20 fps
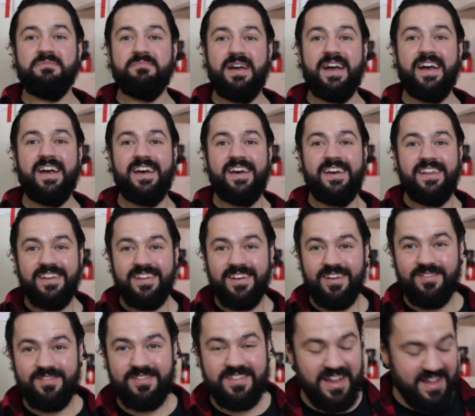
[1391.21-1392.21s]
man.
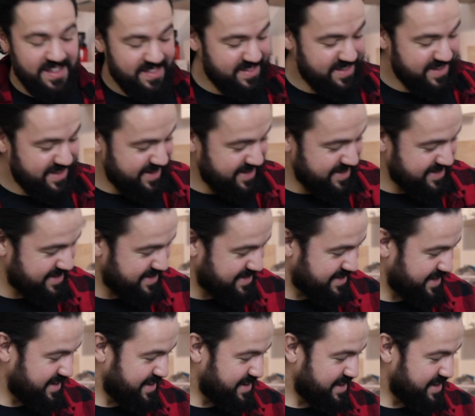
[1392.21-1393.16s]
I've done this.